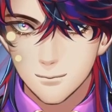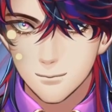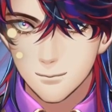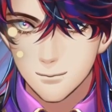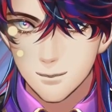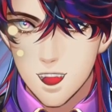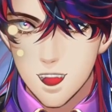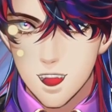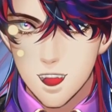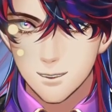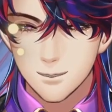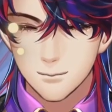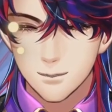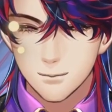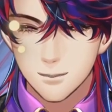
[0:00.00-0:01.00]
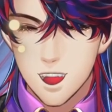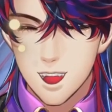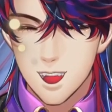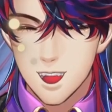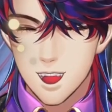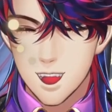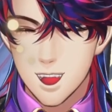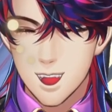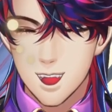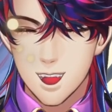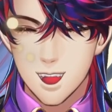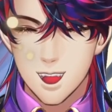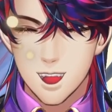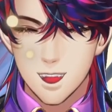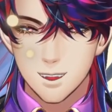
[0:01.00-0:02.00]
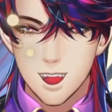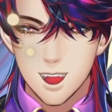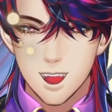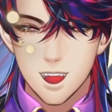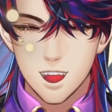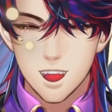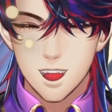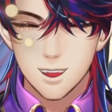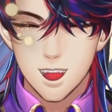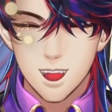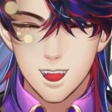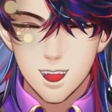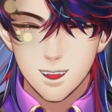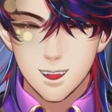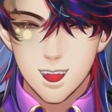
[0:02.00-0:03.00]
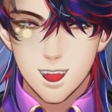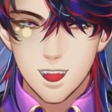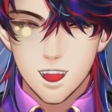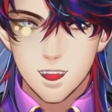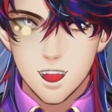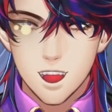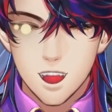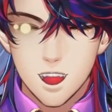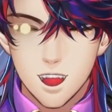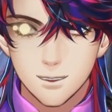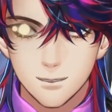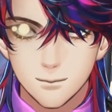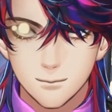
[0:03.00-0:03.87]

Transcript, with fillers: Great! If Sensei is giving us the green light, then let's hurry up and go.